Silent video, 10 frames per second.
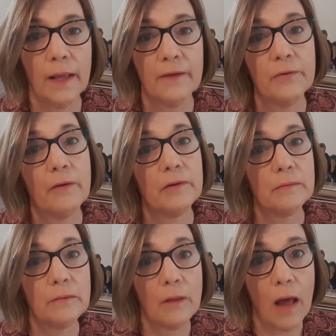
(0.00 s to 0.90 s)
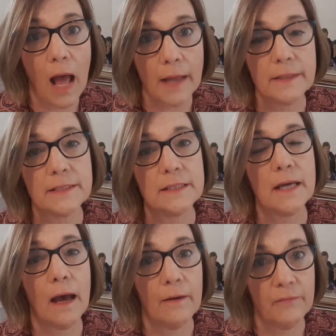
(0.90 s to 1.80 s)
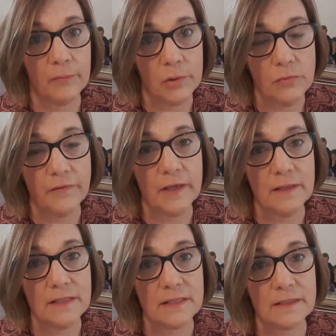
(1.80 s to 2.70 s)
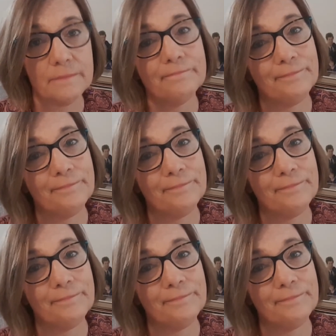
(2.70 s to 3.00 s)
If you have a lot of movies,